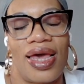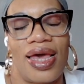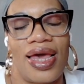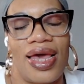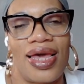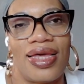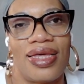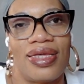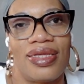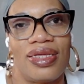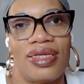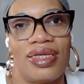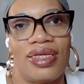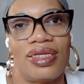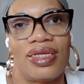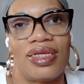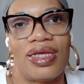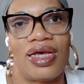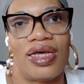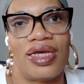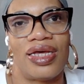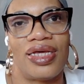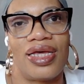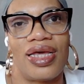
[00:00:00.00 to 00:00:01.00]
a
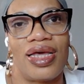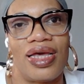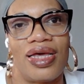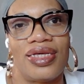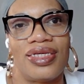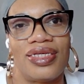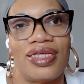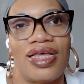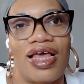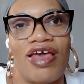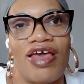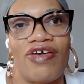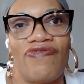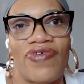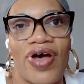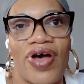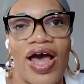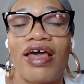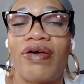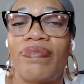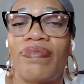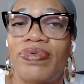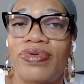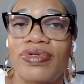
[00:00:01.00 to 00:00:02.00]
a, a, a
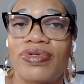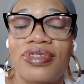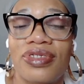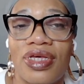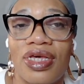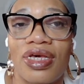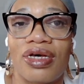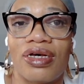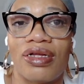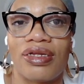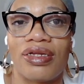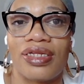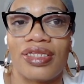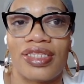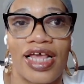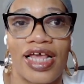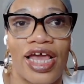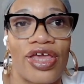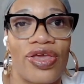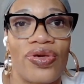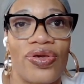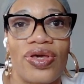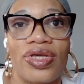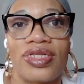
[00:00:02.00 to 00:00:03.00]
viable skill
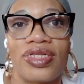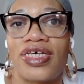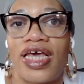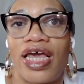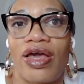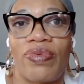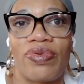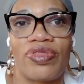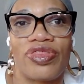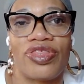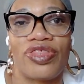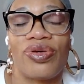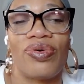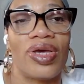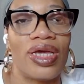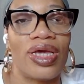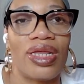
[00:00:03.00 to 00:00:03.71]
that you can take with you